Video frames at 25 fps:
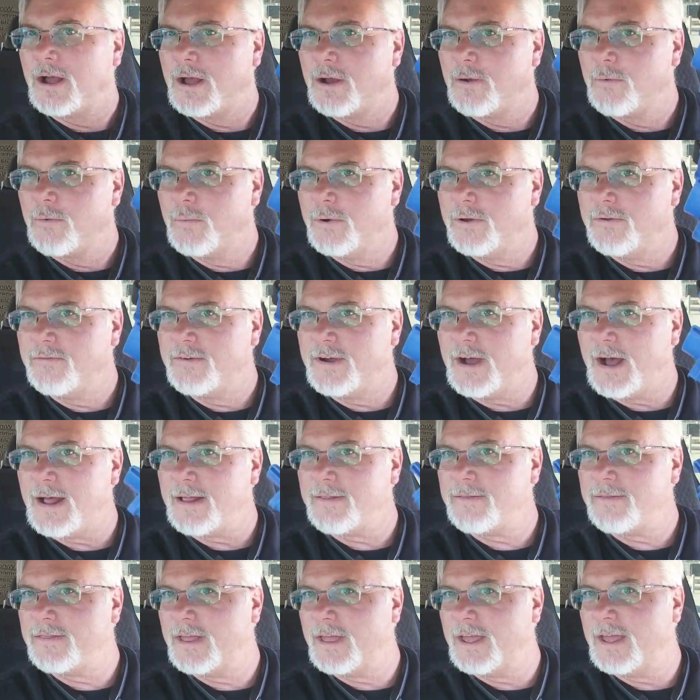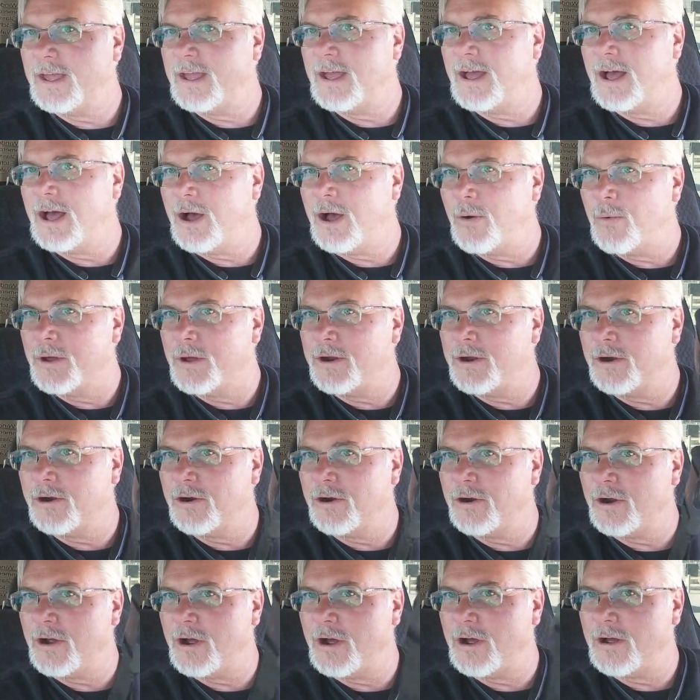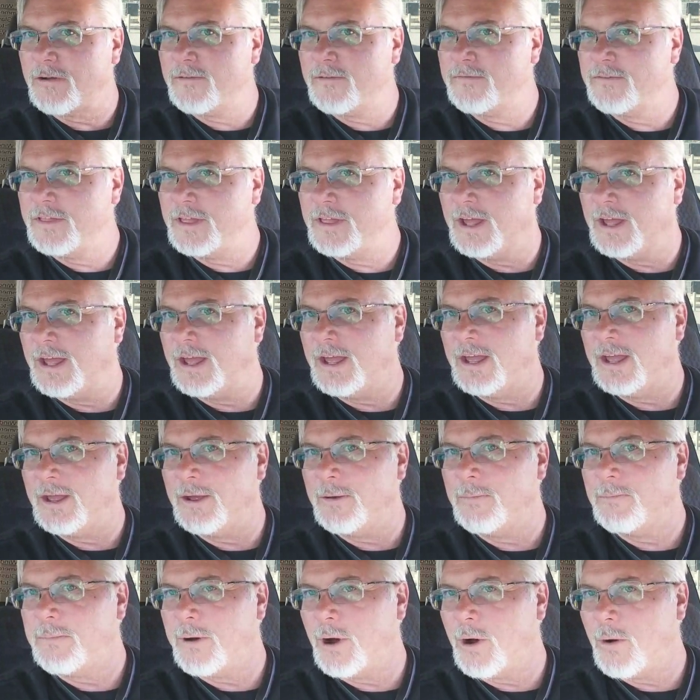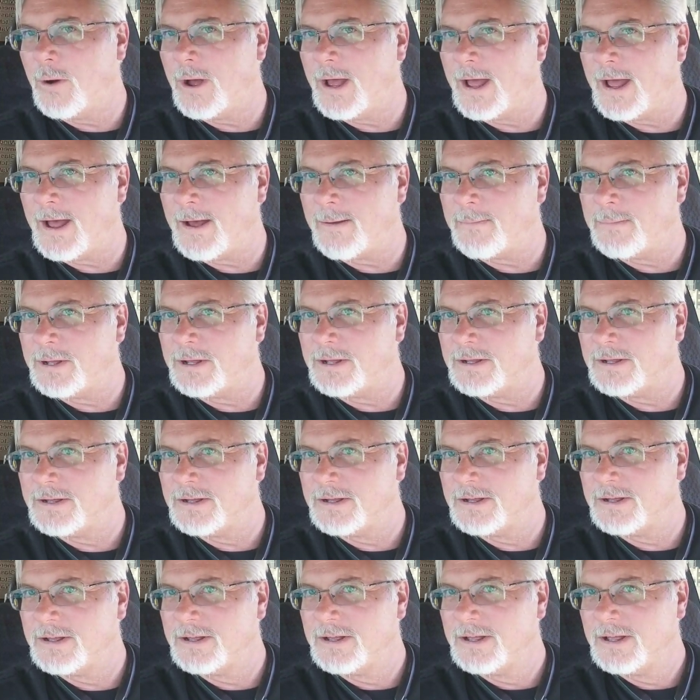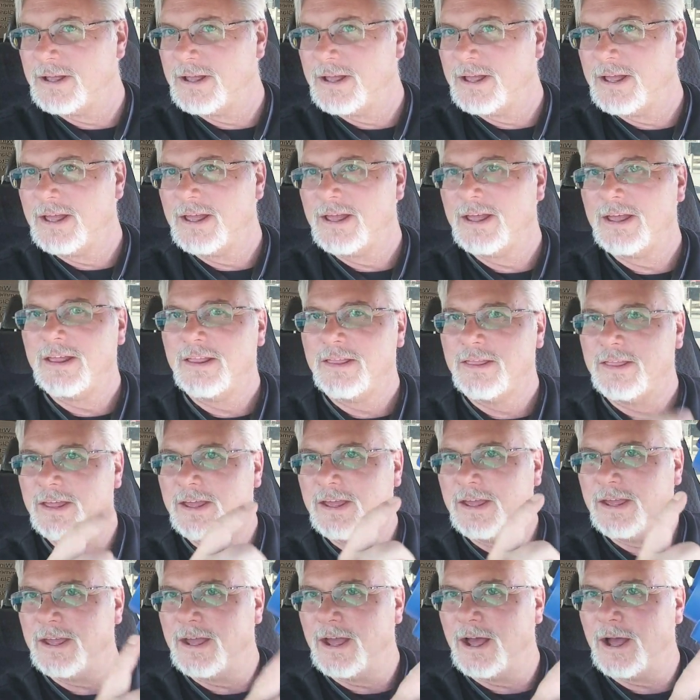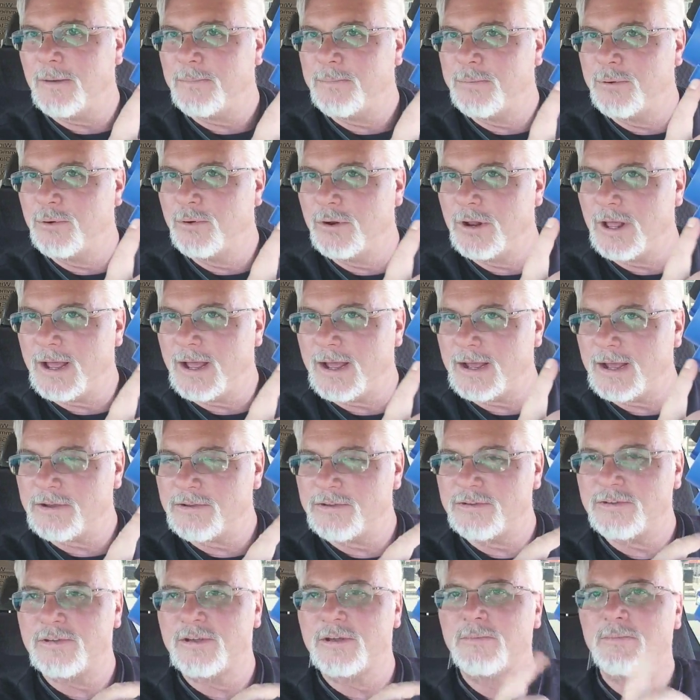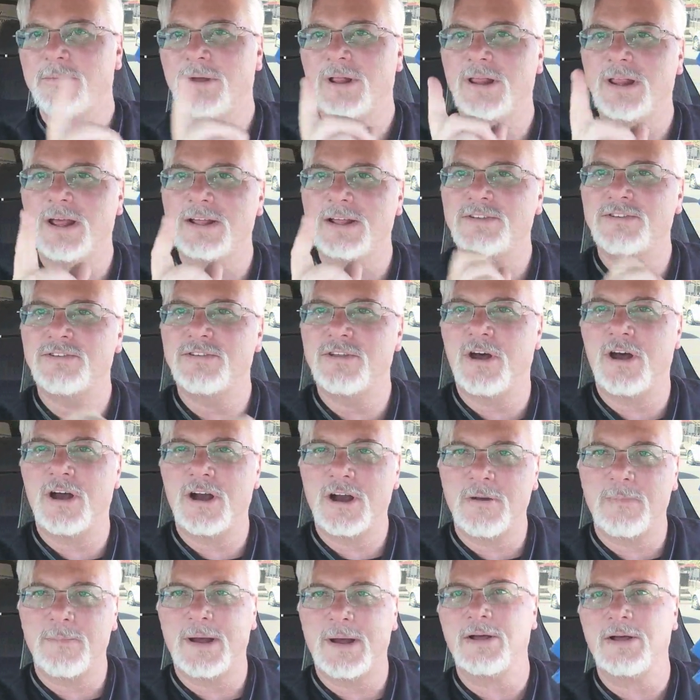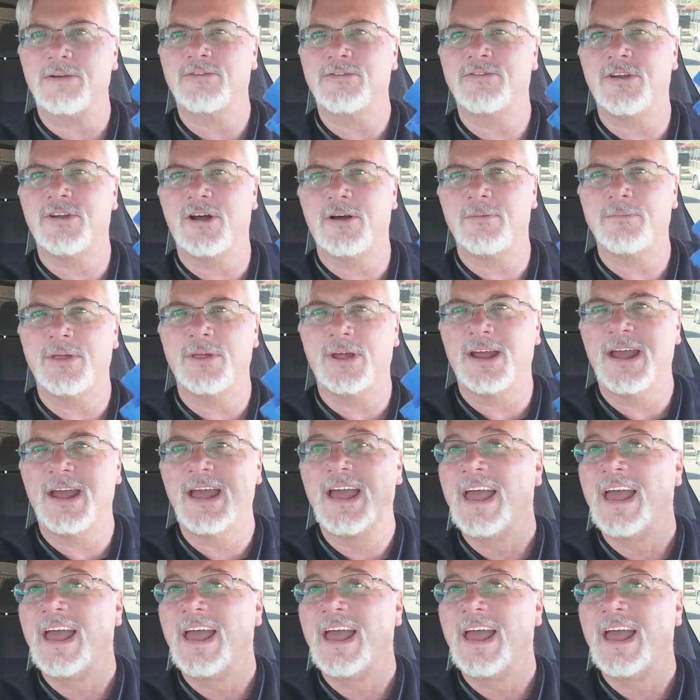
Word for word: We've got the uh, winner of the Boab, the uh, Pulex, but let's talk about something